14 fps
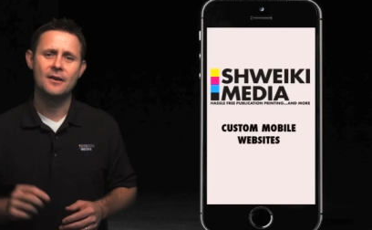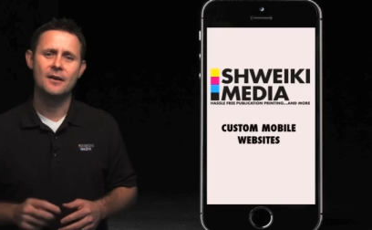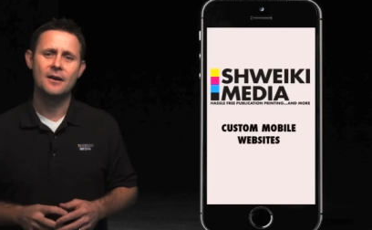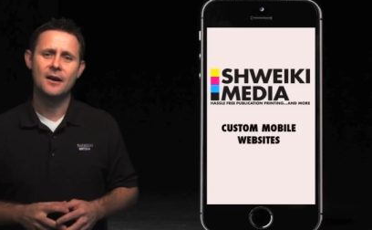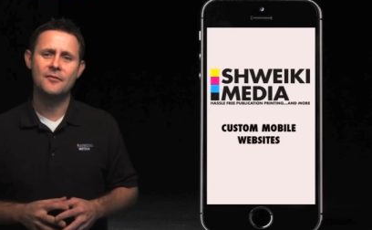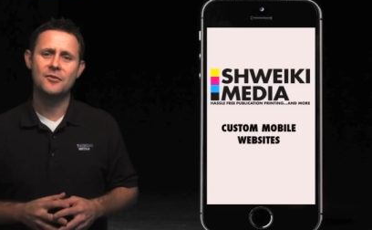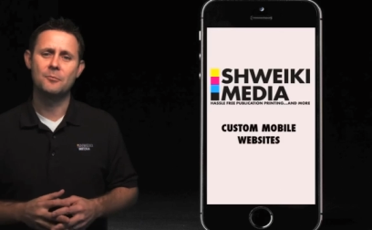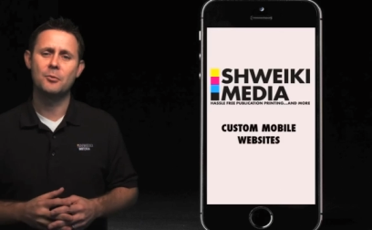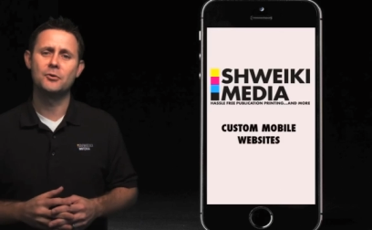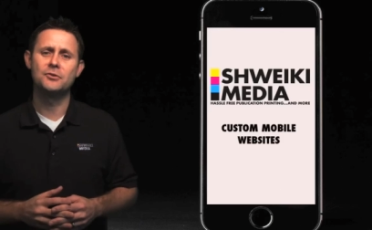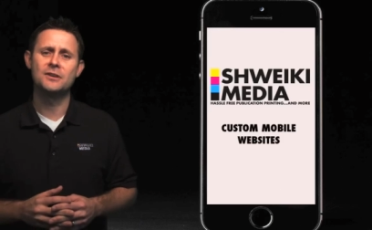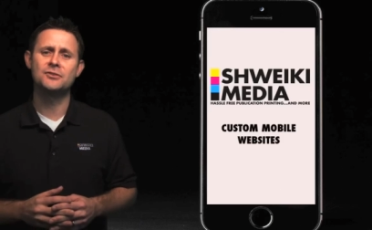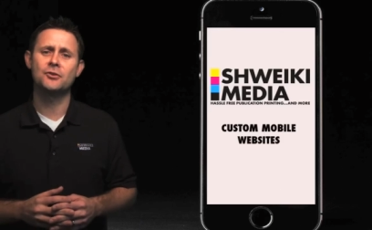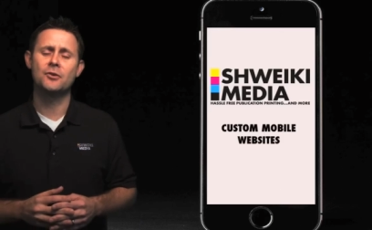of the
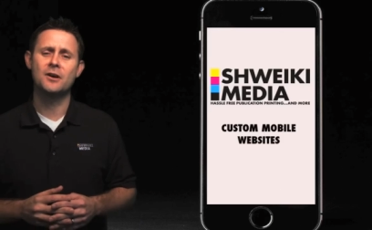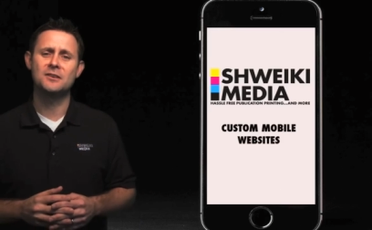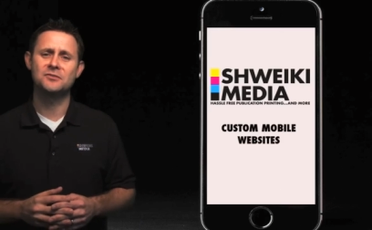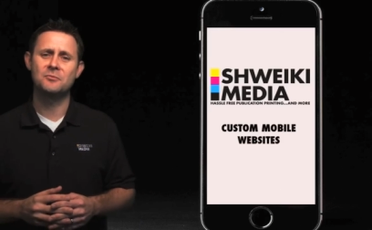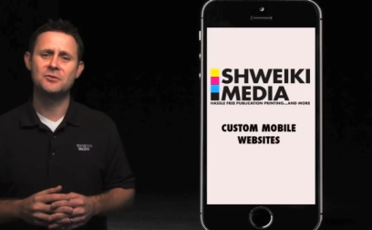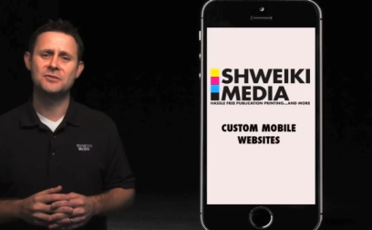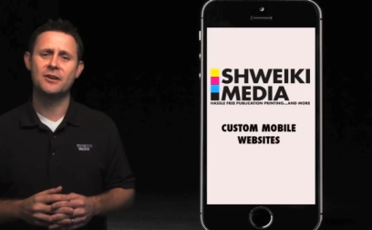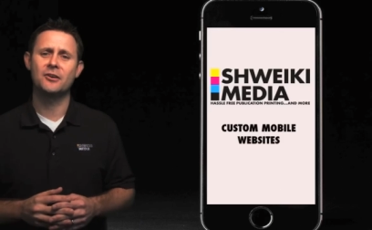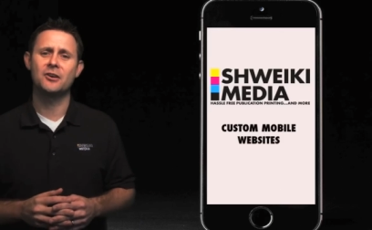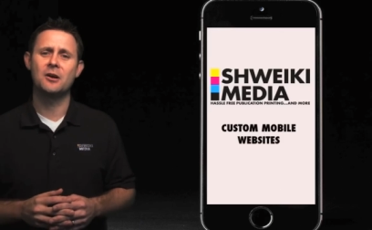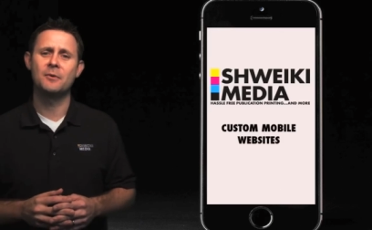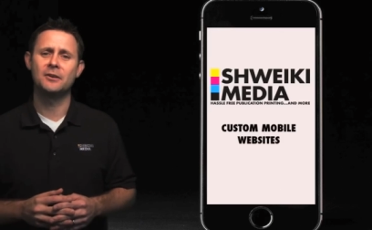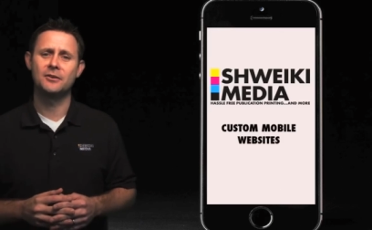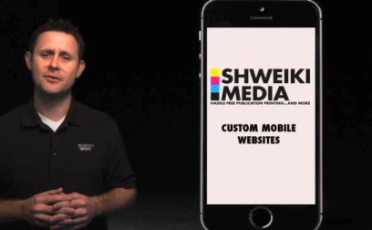potential customers that are
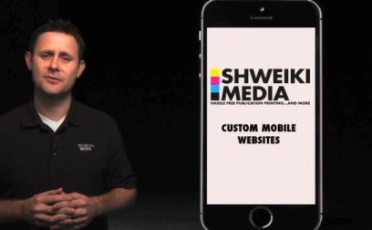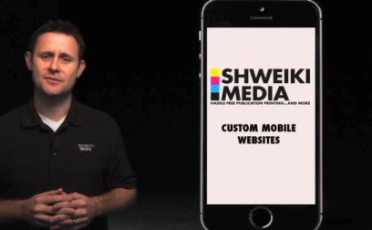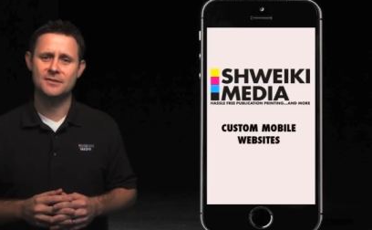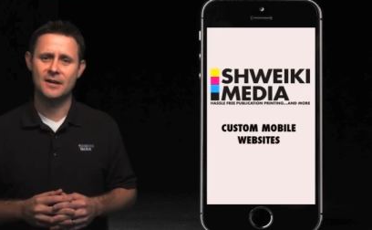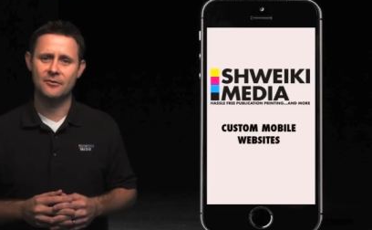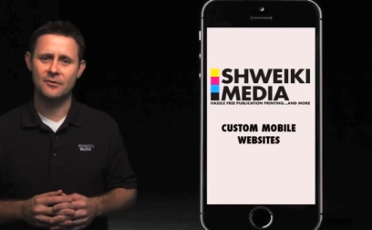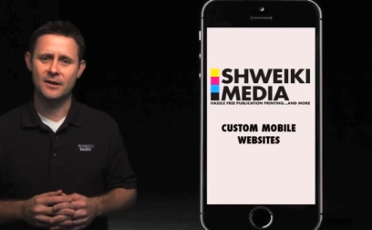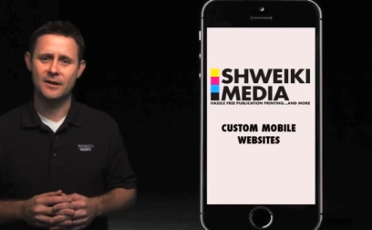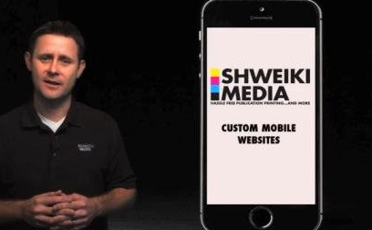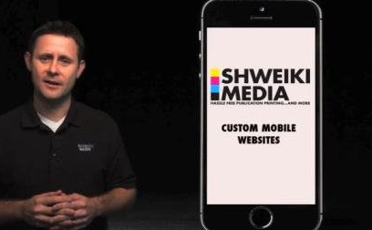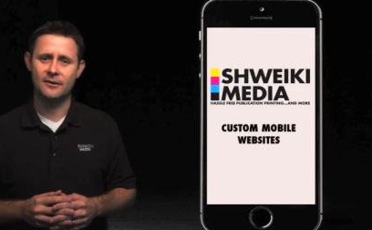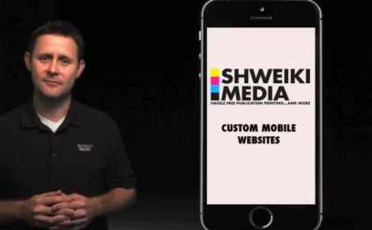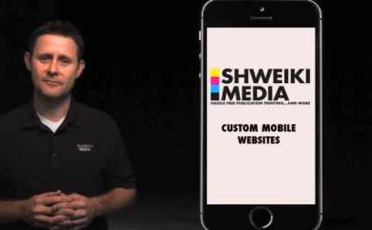coming to your site right now.